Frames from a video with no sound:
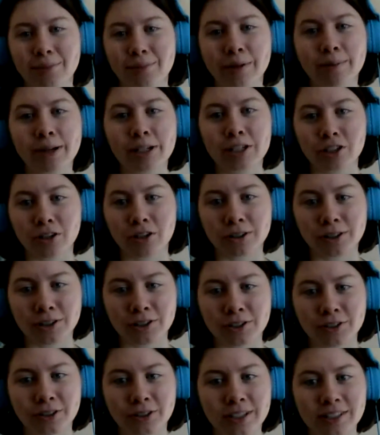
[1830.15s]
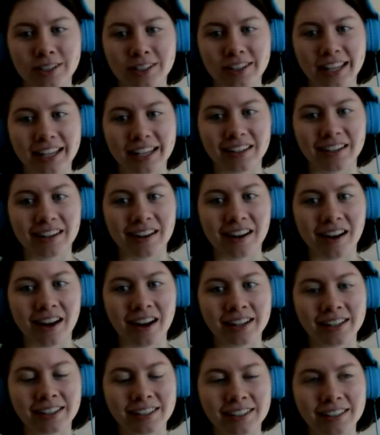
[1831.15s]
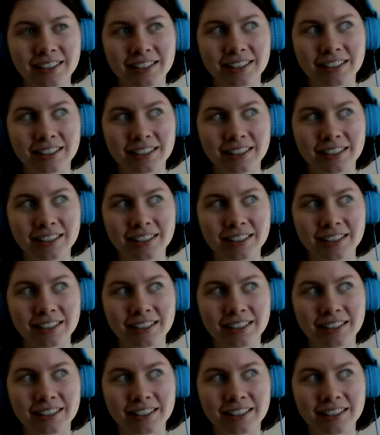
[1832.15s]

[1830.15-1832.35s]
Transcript: Pretty much all the streets are like not,